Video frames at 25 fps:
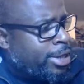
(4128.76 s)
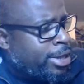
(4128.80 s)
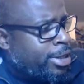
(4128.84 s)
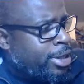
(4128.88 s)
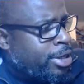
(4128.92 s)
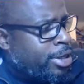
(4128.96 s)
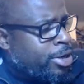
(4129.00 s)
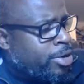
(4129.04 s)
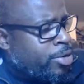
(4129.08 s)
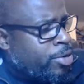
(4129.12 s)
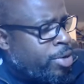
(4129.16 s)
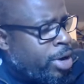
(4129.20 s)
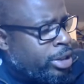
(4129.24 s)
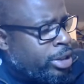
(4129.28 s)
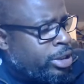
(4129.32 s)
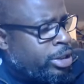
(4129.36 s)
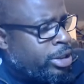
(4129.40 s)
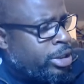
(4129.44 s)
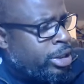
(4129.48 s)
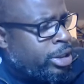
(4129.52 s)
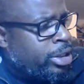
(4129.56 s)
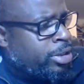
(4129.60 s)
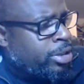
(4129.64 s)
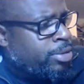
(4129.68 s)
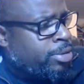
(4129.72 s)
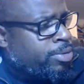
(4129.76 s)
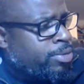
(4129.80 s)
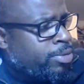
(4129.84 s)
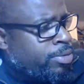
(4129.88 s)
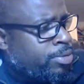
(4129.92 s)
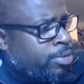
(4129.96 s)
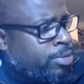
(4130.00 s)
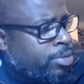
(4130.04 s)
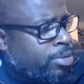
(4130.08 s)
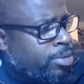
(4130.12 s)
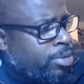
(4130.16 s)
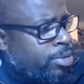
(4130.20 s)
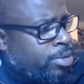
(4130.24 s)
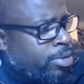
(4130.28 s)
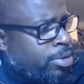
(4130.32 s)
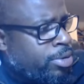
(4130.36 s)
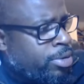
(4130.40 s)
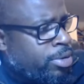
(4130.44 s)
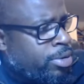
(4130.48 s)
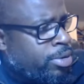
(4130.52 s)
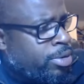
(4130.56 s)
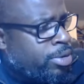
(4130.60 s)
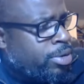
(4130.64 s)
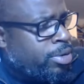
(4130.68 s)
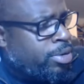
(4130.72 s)
the question
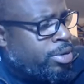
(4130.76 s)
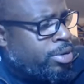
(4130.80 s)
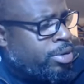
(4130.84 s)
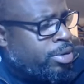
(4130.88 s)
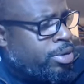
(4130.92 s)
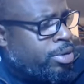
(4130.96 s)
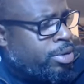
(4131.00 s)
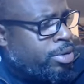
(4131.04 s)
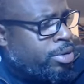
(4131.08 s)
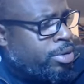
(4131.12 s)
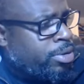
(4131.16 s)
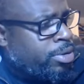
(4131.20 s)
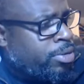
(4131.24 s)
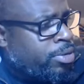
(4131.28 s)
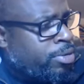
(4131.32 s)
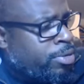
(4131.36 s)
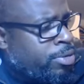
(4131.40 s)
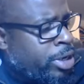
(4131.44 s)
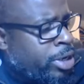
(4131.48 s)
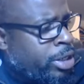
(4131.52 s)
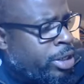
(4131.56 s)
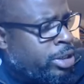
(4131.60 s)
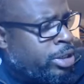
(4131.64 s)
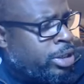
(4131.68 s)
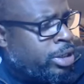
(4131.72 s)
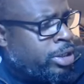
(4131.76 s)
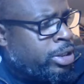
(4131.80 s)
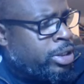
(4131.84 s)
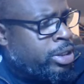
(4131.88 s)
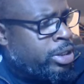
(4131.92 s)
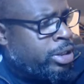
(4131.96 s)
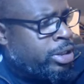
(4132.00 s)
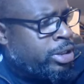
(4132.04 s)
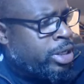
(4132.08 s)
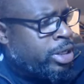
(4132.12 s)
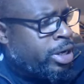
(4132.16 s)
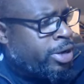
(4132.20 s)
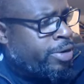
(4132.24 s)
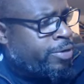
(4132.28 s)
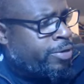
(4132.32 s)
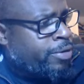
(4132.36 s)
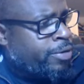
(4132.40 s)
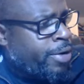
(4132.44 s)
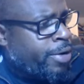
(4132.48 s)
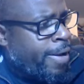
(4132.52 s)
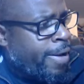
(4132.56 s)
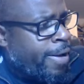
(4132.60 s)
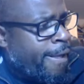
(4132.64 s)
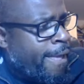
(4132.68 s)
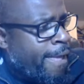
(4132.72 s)
raises itself,
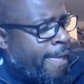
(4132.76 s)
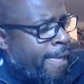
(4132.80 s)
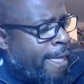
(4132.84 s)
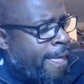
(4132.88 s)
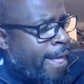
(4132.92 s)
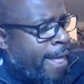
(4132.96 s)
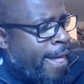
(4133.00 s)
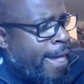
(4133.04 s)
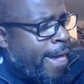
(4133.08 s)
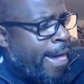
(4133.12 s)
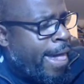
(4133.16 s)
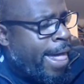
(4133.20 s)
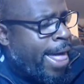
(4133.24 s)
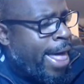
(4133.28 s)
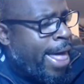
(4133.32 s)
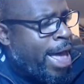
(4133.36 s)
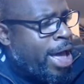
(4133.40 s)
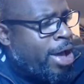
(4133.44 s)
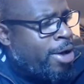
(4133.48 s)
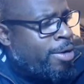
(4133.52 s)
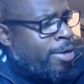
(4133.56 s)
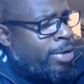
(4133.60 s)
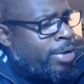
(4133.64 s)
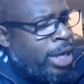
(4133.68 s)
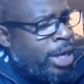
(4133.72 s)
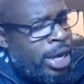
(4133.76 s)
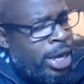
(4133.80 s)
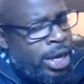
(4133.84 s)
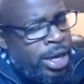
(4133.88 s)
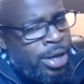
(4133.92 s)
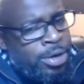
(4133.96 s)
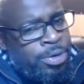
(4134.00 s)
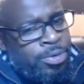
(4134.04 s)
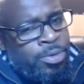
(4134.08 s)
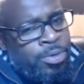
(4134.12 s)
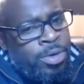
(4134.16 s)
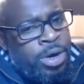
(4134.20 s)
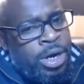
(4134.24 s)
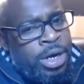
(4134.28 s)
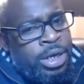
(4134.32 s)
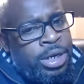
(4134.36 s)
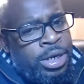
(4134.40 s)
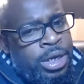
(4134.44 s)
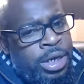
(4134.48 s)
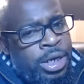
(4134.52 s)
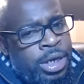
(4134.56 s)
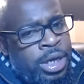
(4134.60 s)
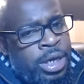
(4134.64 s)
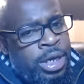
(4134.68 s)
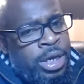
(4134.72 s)
how can
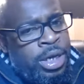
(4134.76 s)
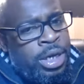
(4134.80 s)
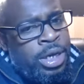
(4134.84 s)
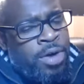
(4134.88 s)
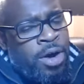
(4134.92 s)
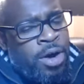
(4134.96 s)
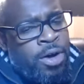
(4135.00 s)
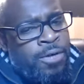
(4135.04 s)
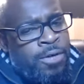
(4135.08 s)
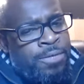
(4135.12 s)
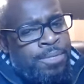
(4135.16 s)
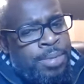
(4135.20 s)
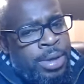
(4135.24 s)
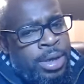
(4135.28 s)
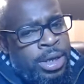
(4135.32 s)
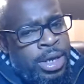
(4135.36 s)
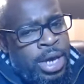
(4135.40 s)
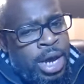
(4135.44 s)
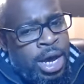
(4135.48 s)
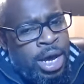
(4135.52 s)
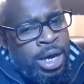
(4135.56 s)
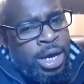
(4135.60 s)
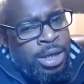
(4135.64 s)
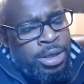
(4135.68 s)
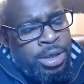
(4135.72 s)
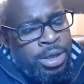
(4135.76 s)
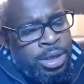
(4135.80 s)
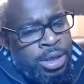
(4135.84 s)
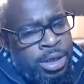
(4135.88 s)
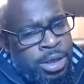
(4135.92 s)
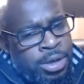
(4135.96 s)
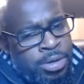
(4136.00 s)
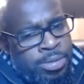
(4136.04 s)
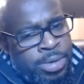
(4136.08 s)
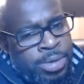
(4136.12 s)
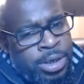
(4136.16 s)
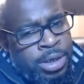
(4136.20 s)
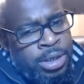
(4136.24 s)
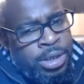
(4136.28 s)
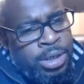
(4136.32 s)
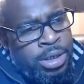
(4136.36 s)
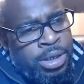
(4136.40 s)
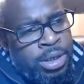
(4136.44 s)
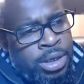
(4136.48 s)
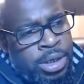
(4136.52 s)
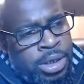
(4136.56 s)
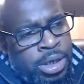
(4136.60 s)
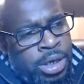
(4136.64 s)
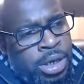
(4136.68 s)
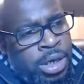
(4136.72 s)
one evolve beyond the human
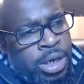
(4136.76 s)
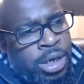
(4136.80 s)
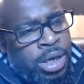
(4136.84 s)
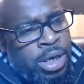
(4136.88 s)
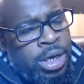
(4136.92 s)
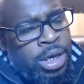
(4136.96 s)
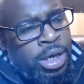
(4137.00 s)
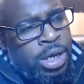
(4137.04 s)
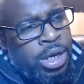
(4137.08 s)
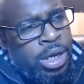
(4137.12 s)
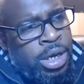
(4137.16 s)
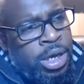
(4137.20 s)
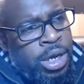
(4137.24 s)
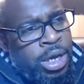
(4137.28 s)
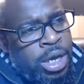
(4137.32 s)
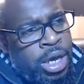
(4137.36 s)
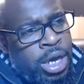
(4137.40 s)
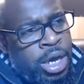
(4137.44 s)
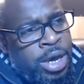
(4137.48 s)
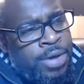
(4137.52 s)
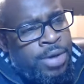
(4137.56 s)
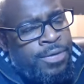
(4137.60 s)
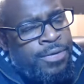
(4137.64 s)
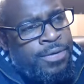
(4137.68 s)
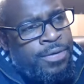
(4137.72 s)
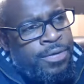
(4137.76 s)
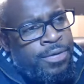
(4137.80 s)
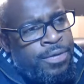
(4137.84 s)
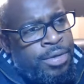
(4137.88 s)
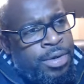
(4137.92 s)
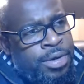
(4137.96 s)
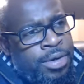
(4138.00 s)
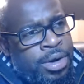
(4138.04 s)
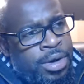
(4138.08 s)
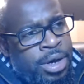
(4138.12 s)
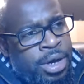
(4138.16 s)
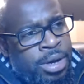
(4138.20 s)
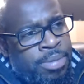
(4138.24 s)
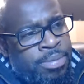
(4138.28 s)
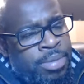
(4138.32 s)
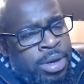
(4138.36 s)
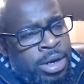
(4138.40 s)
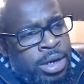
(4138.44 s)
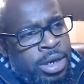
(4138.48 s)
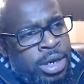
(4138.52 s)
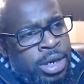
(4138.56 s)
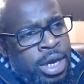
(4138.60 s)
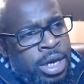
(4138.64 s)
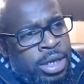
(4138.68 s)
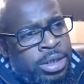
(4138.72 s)
if, in
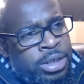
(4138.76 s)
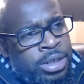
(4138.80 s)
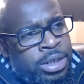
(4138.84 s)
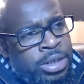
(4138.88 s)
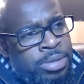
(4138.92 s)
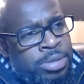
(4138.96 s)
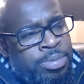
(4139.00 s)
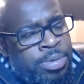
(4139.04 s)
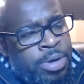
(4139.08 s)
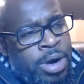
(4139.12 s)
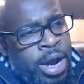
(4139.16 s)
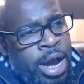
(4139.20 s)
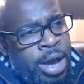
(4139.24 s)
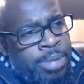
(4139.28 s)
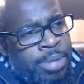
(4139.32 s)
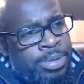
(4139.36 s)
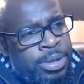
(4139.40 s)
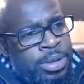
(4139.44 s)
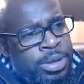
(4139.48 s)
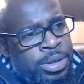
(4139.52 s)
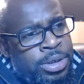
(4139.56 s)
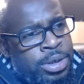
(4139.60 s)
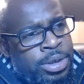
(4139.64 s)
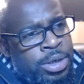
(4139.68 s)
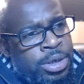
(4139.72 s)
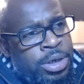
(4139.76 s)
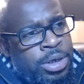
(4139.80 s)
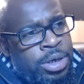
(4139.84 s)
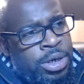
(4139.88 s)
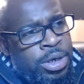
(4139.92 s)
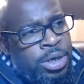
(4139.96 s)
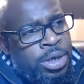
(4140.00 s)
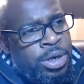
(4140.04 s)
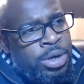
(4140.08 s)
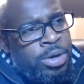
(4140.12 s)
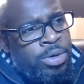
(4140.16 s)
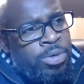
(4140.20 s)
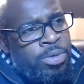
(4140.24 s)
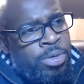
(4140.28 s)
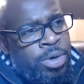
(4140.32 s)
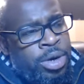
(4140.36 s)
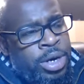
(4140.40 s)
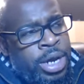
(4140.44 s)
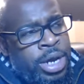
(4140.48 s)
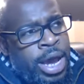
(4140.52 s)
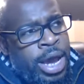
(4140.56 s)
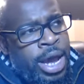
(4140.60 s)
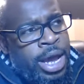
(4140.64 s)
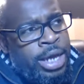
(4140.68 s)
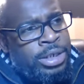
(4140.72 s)
many cases, perhaps one
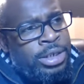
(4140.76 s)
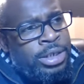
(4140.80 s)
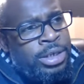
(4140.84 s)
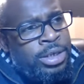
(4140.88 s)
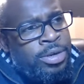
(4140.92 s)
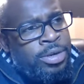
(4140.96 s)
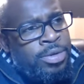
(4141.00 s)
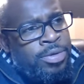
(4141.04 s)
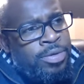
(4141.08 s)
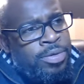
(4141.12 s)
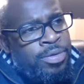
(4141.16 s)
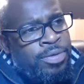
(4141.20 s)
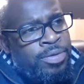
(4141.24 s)
hasn't